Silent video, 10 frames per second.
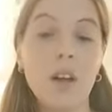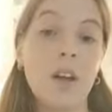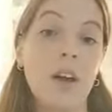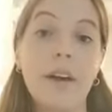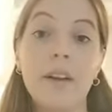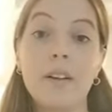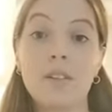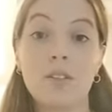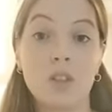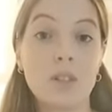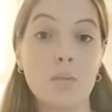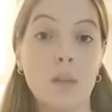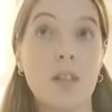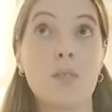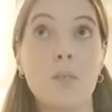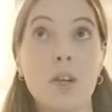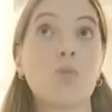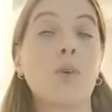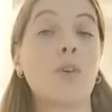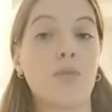And trust me, it's much
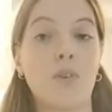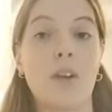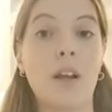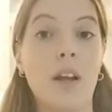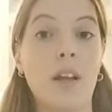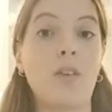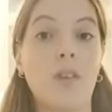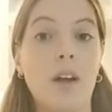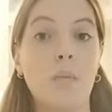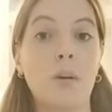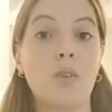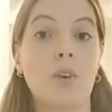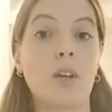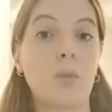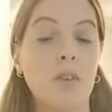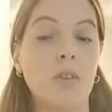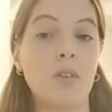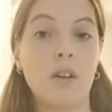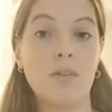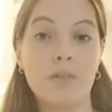more free. Like, you're able to express
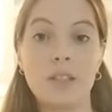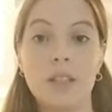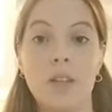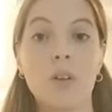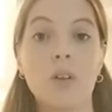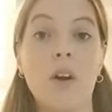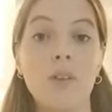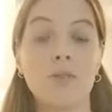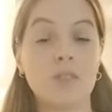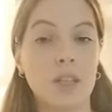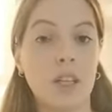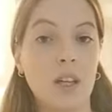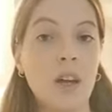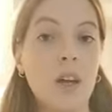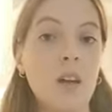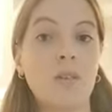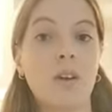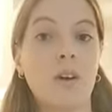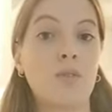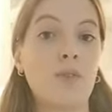yourself and say what you have to say
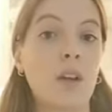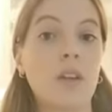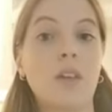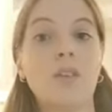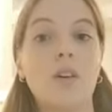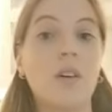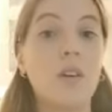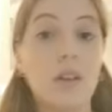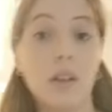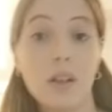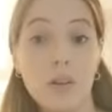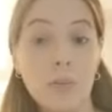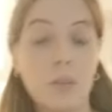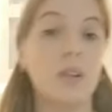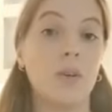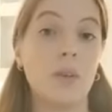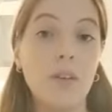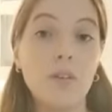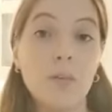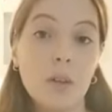without feeling that you're hurting somebody or
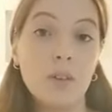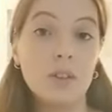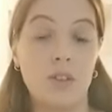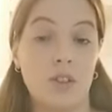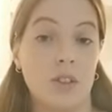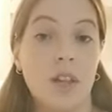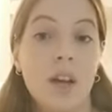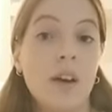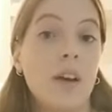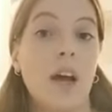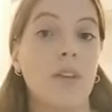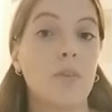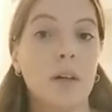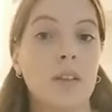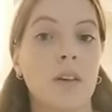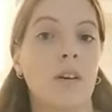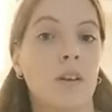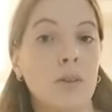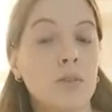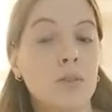whatever, because it's just everybody are
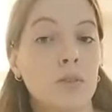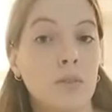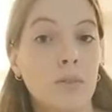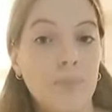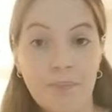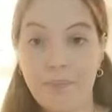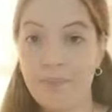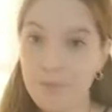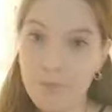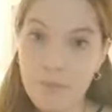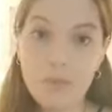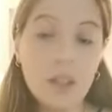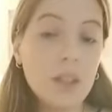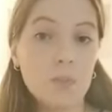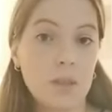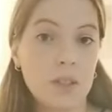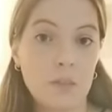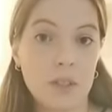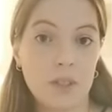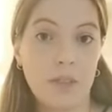used to express
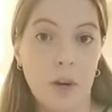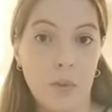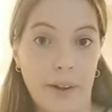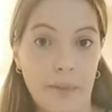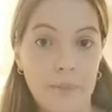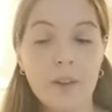themselves that way.